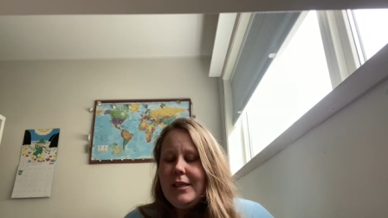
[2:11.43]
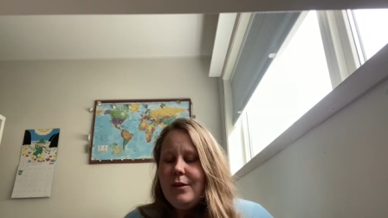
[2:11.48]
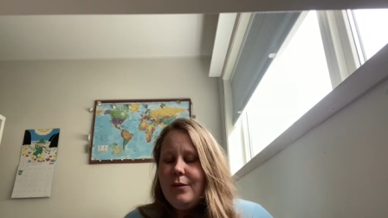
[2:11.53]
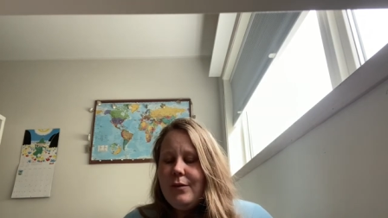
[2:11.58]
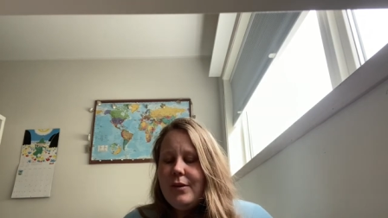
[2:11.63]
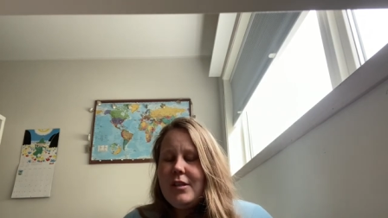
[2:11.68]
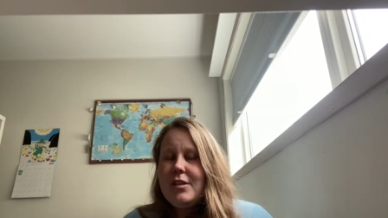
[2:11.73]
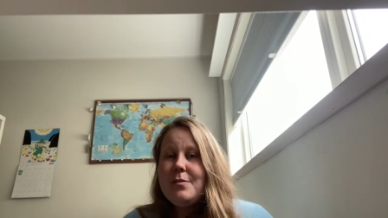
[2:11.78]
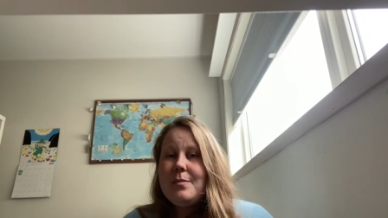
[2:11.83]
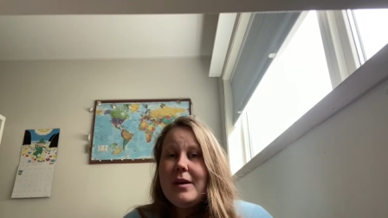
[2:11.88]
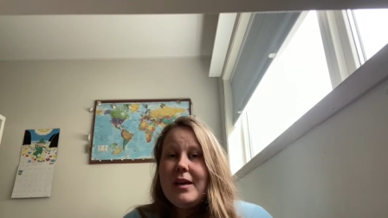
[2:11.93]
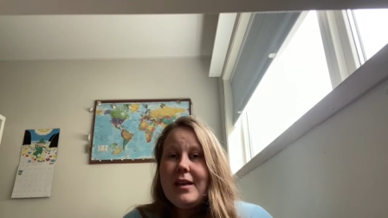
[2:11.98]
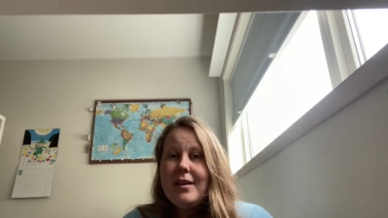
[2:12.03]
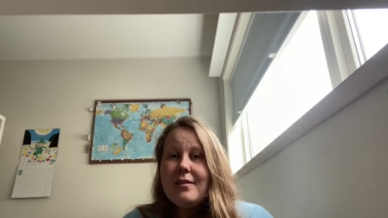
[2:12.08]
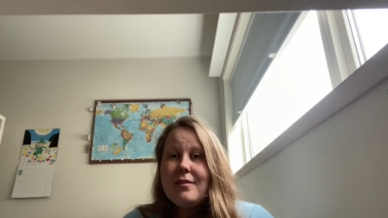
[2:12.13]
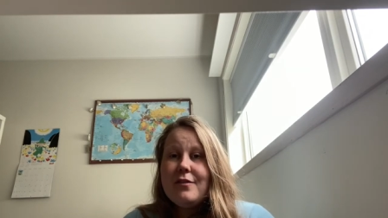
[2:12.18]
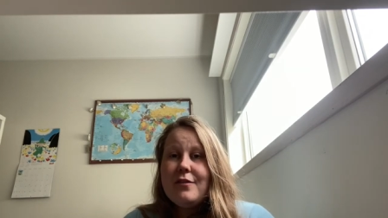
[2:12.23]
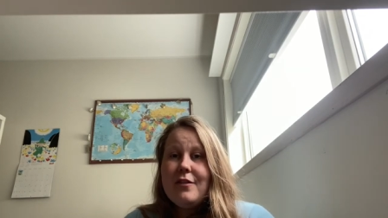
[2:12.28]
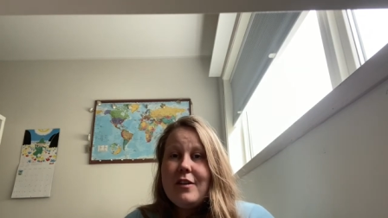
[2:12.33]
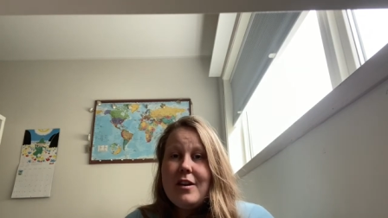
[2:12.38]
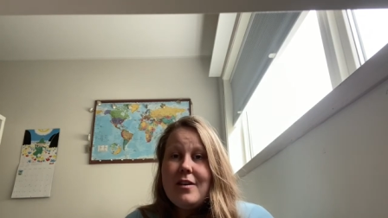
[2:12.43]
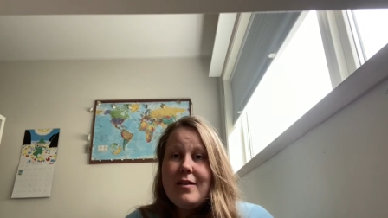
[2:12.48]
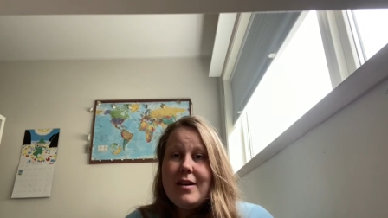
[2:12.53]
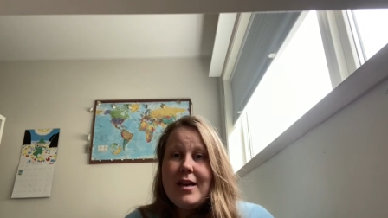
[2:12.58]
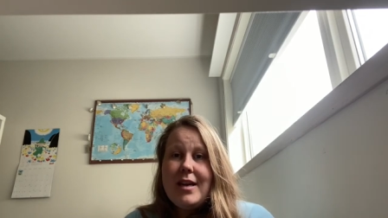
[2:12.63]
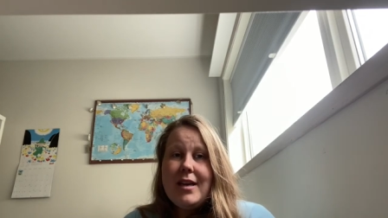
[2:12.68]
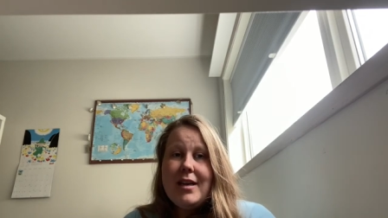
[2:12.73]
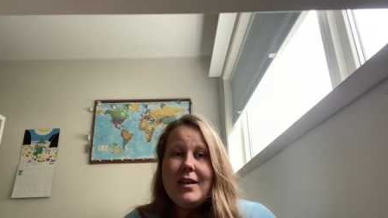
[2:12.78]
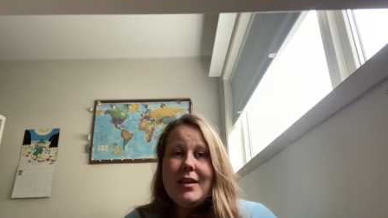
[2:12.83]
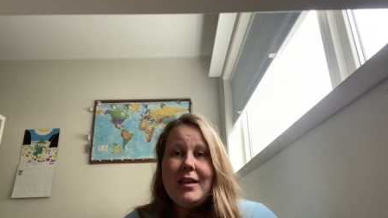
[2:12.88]
which made it
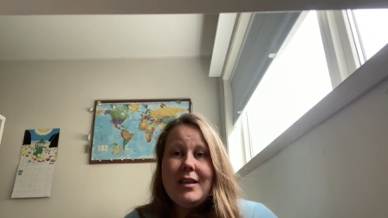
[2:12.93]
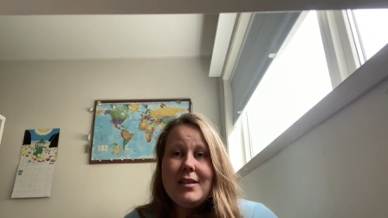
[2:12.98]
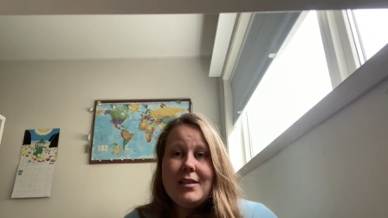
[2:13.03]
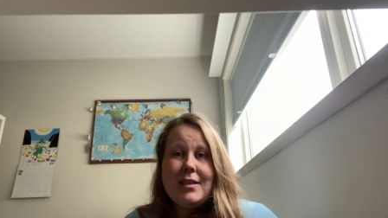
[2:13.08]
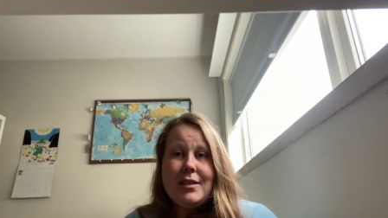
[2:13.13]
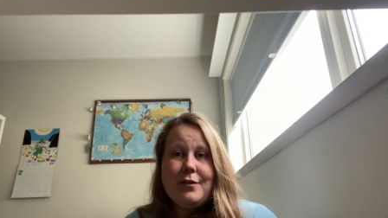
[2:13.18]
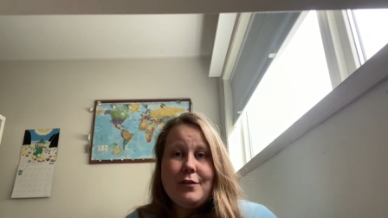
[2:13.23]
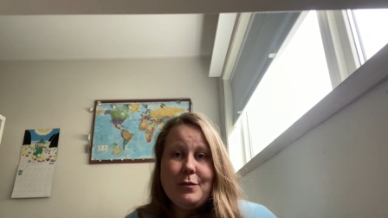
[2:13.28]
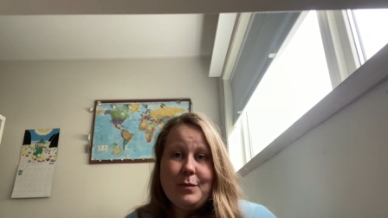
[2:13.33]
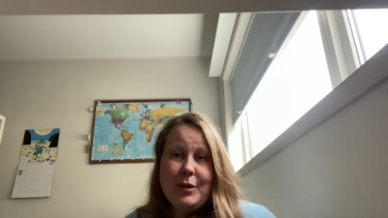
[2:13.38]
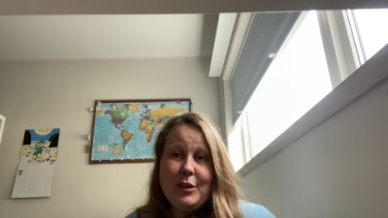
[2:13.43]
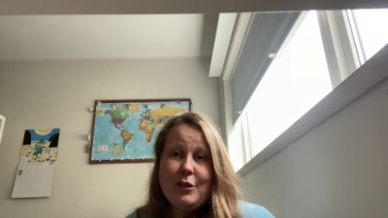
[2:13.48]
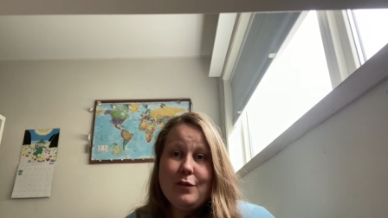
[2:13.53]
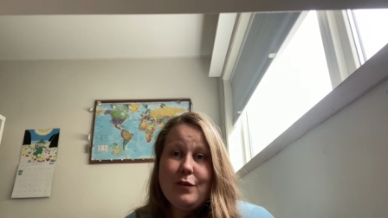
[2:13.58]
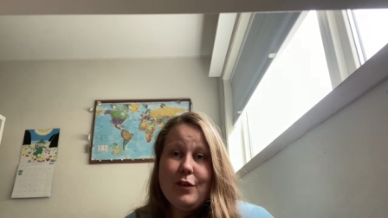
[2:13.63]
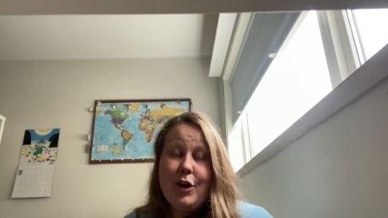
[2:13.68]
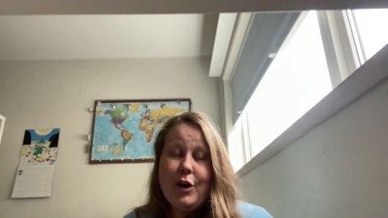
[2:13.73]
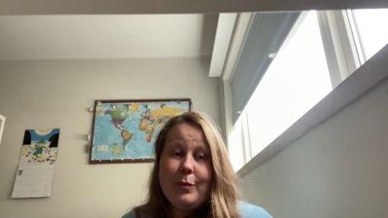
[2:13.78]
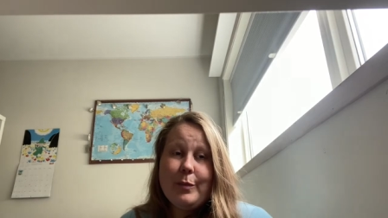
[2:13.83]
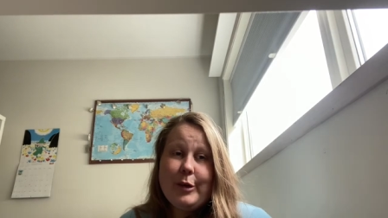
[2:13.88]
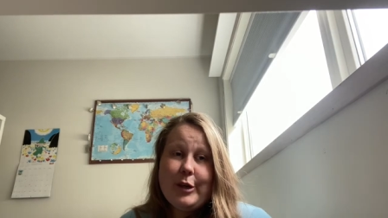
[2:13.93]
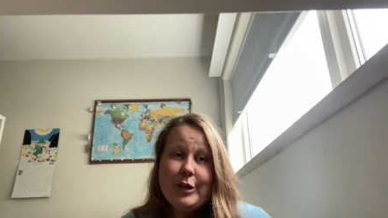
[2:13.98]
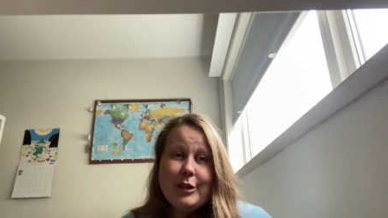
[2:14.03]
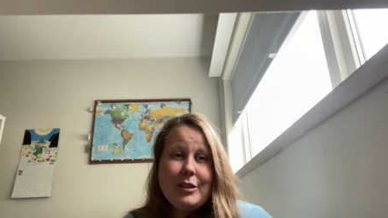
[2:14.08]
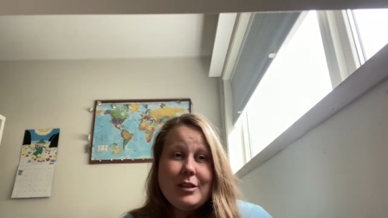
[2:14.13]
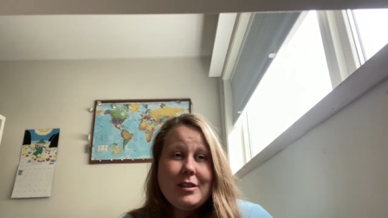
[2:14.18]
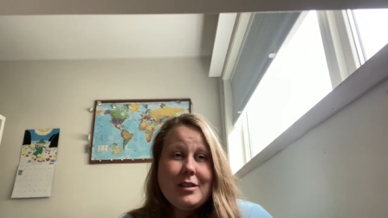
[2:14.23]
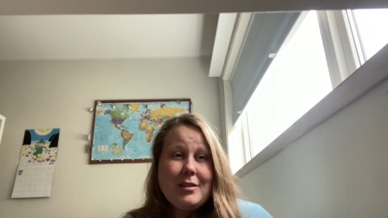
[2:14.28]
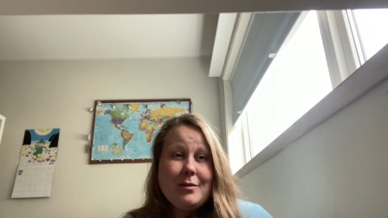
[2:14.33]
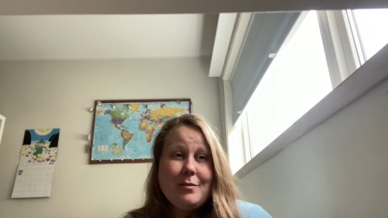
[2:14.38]
very easy for me to vlog,
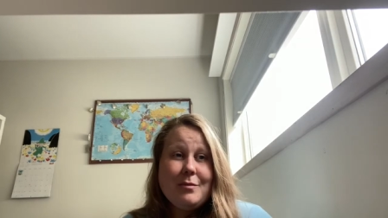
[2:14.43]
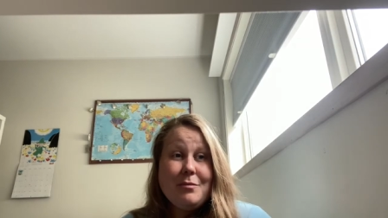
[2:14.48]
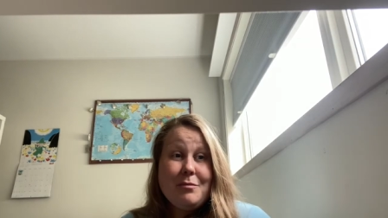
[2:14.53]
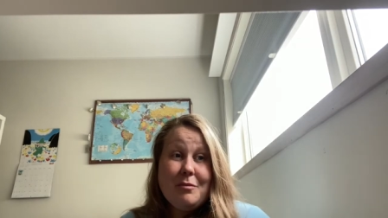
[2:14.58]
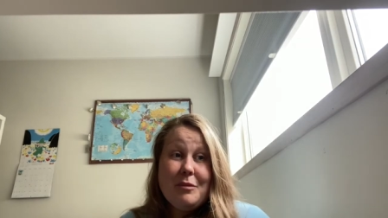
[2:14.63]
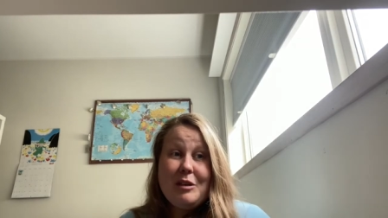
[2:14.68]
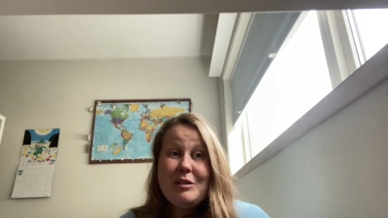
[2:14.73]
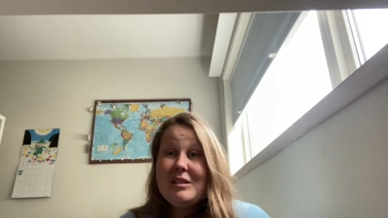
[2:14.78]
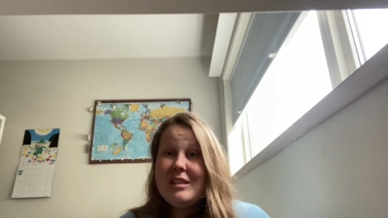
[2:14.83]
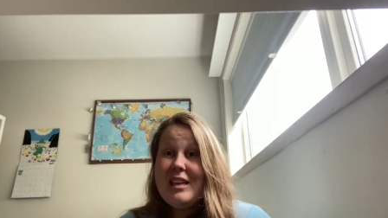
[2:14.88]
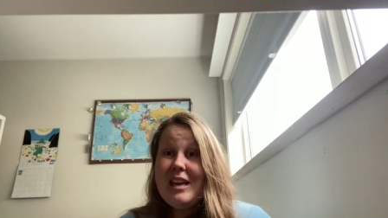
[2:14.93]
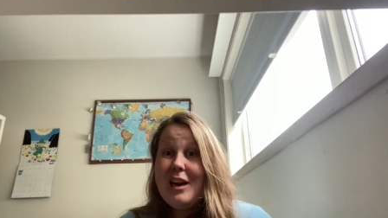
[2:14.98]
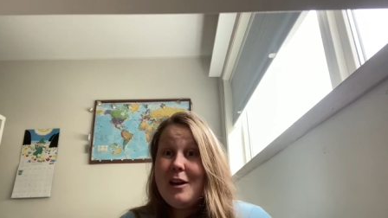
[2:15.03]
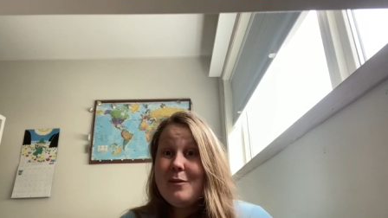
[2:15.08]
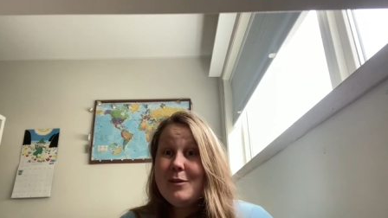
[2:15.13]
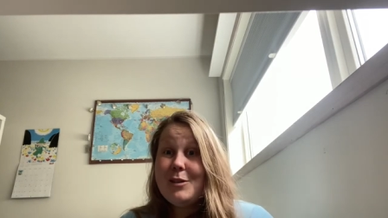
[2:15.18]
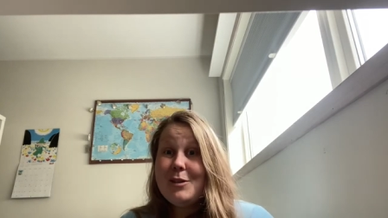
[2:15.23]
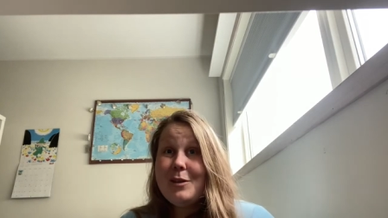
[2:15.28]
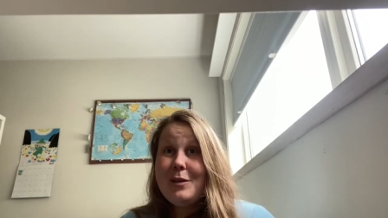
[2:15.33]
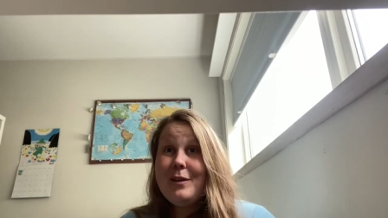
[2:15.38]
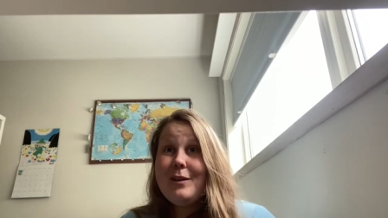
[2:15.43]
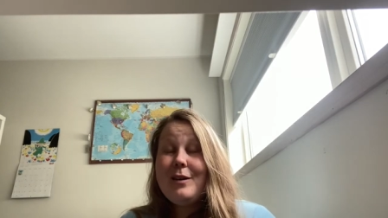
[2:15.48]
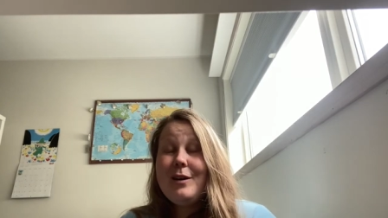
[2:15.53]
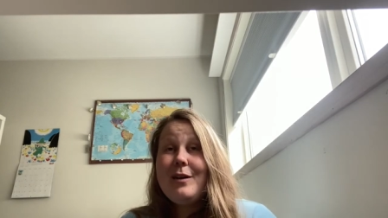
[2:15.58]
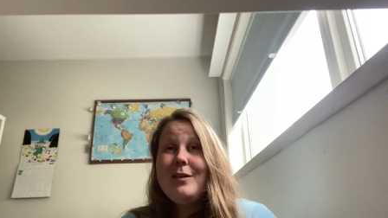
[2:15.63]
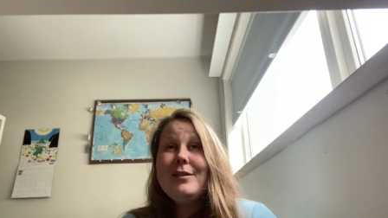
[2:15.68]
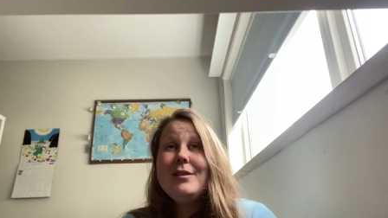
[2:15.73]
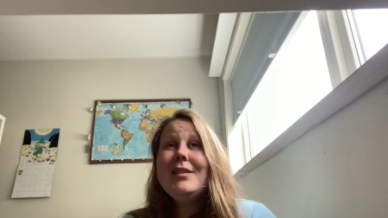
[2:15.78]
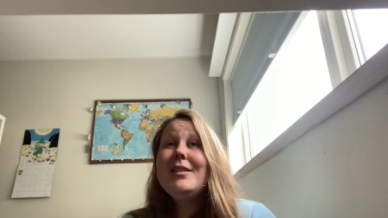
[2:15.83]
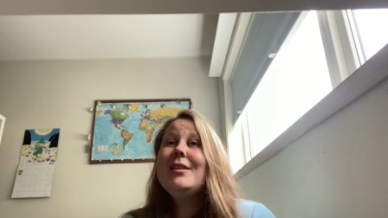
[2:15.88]
because most day I was all
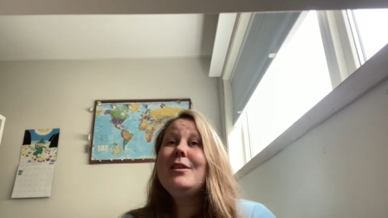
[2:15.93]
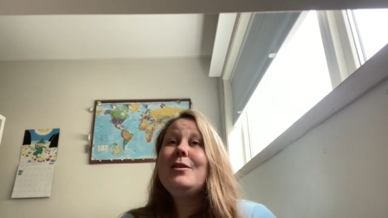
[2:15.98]
alone,